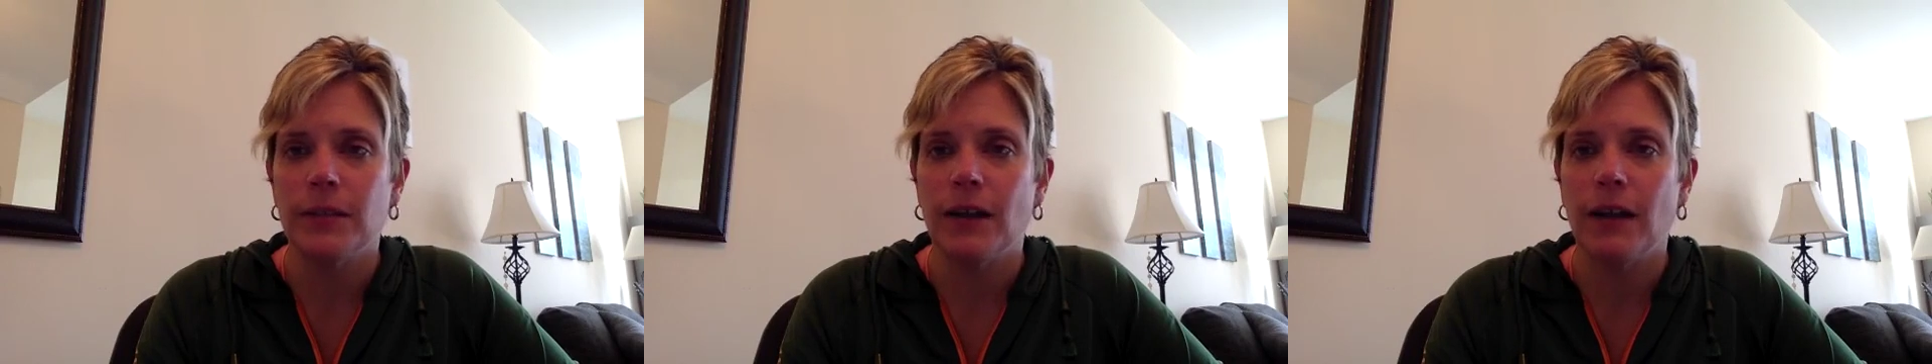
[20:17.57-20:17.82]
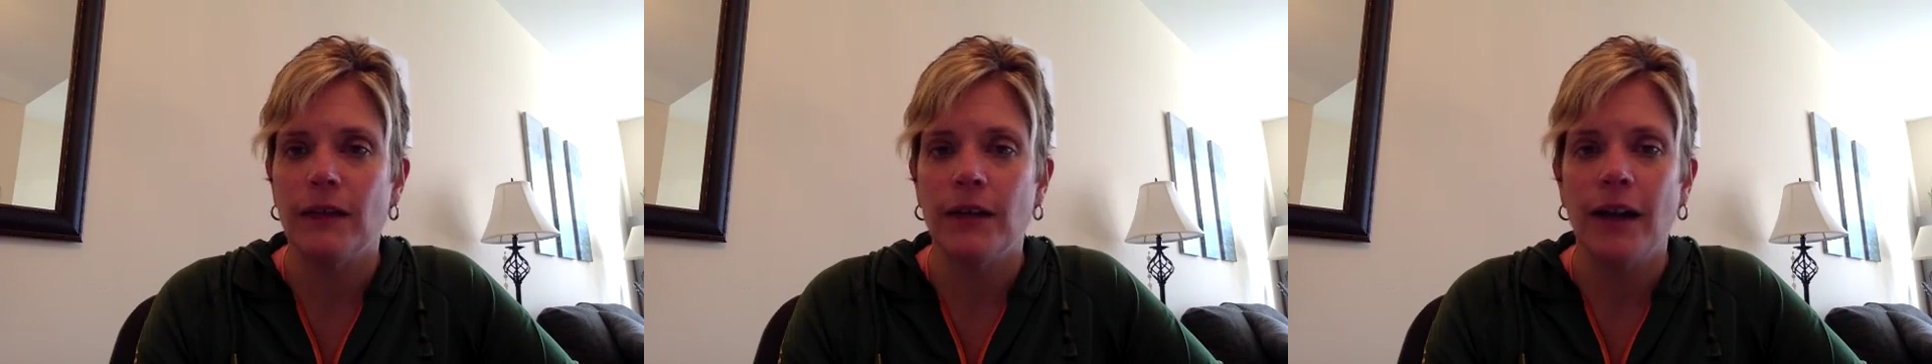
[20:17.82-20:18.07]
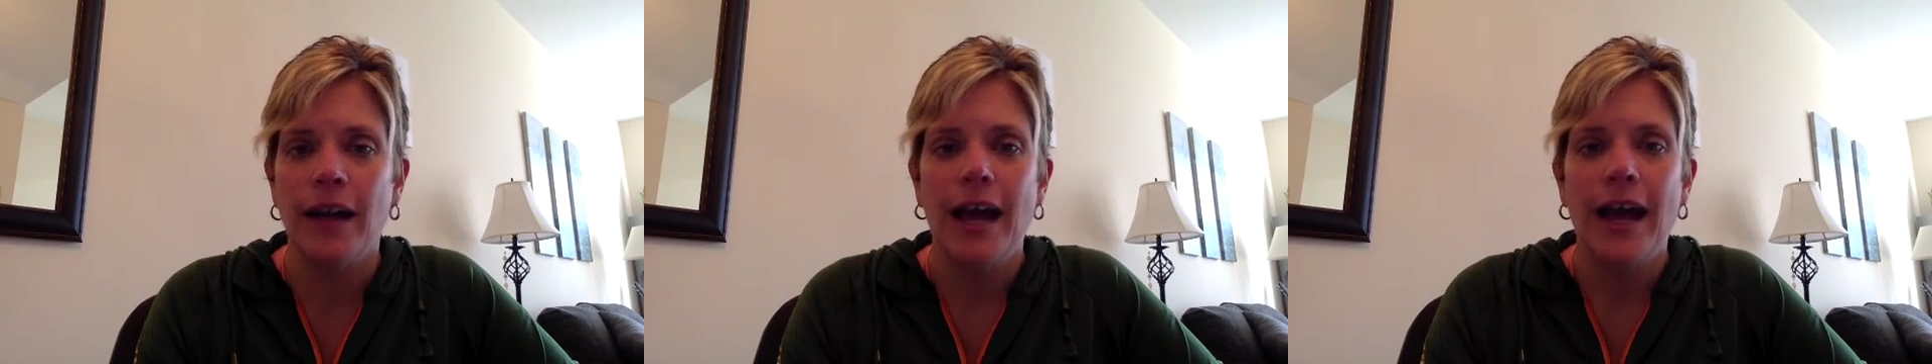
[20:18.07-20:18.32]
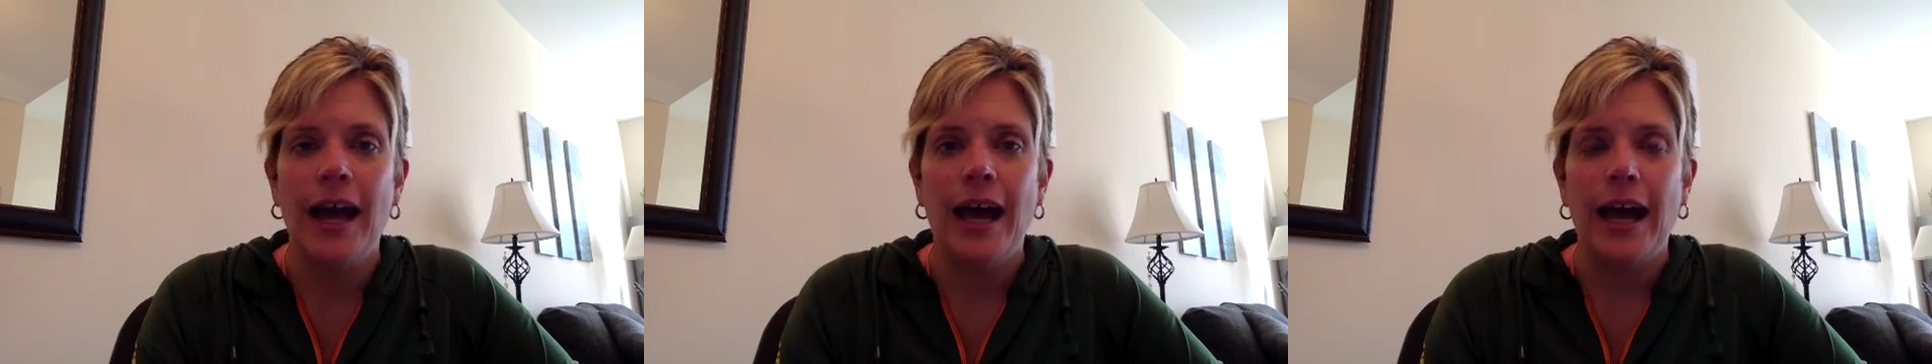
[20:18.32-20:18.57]
to cover,
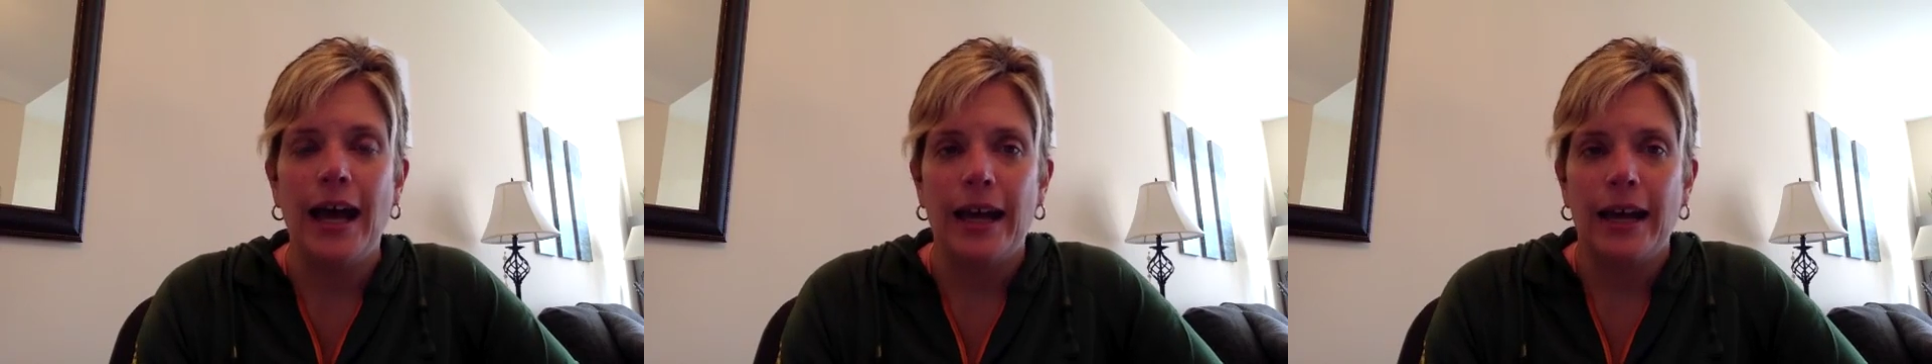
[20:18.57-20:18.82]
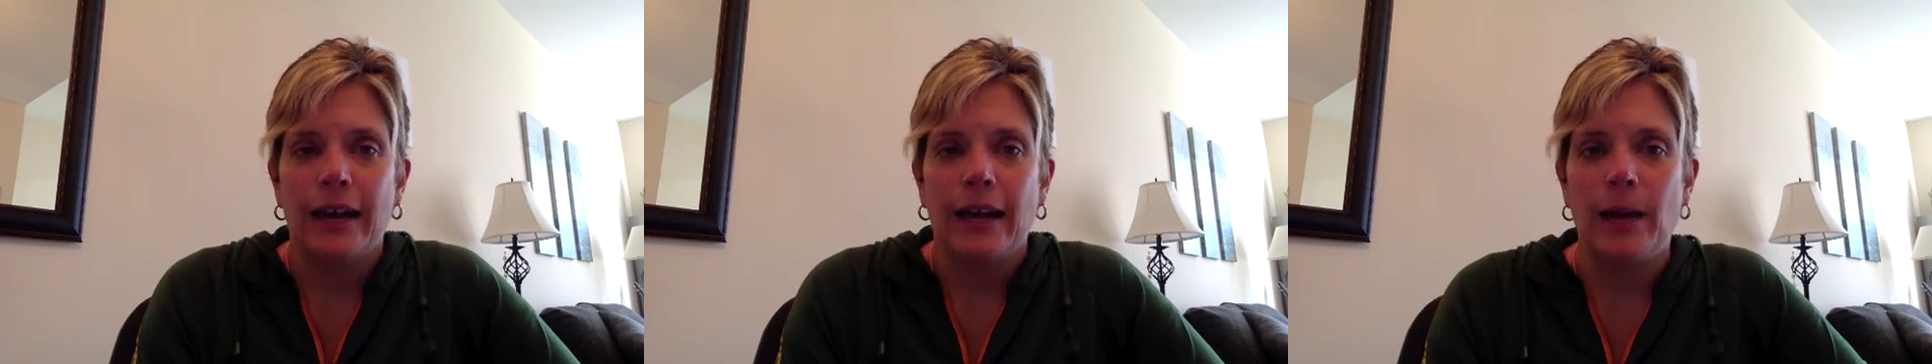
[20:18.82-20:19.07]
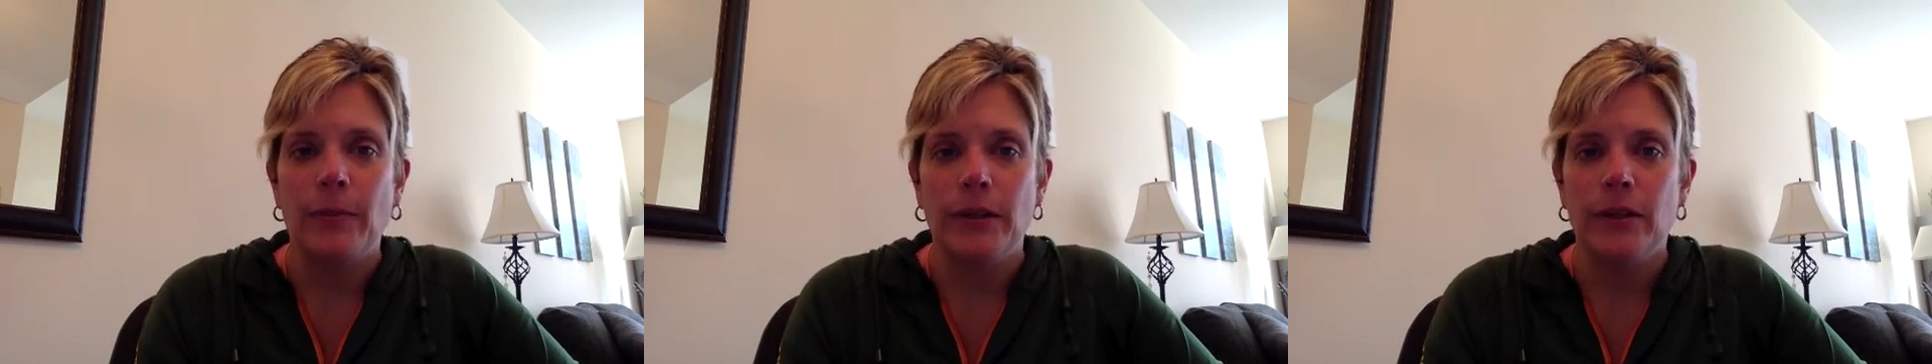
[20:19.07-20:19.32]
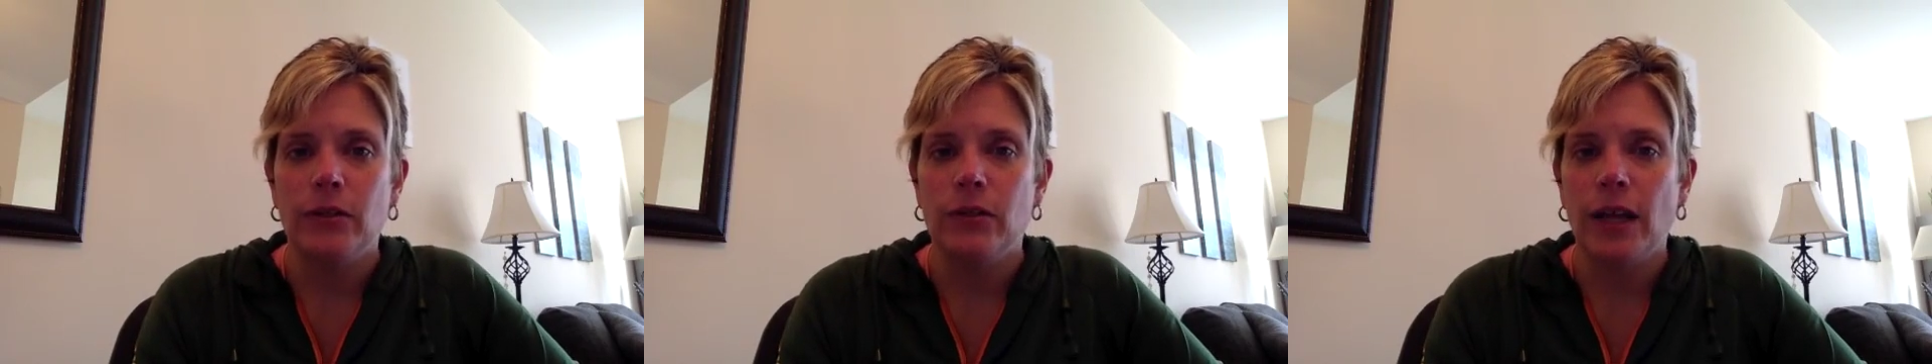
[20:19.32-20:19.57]
and happy
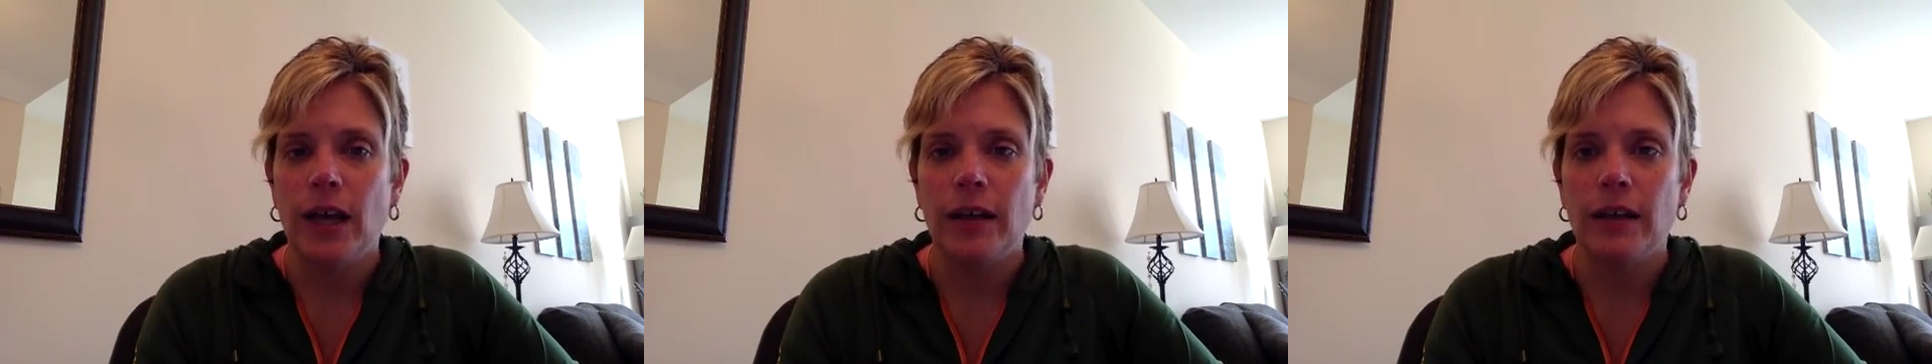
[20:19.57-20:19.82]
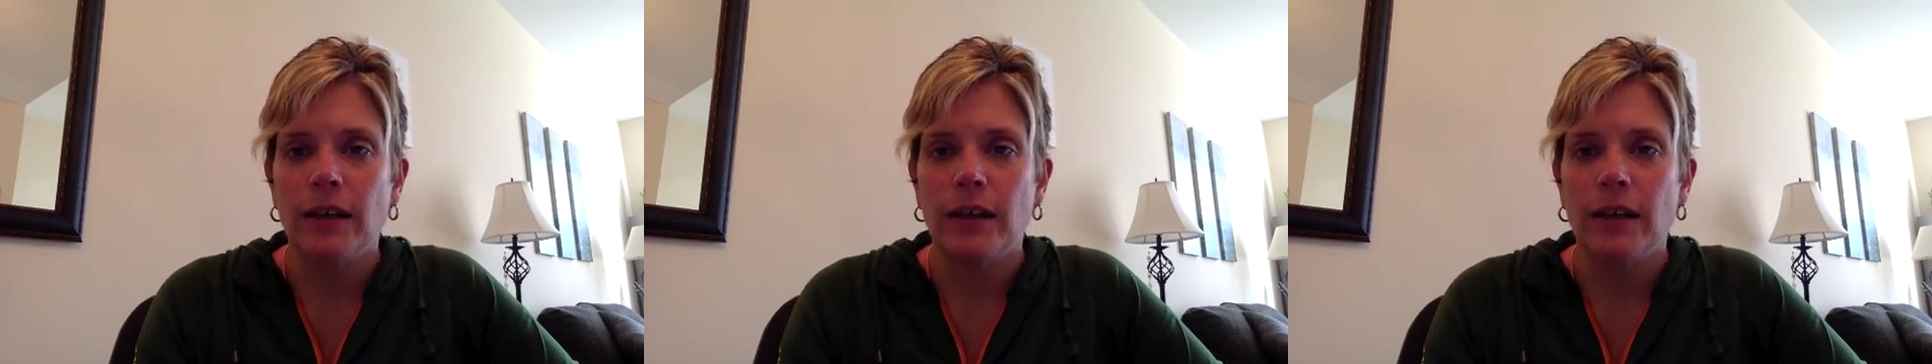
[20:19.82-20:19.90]
to do that.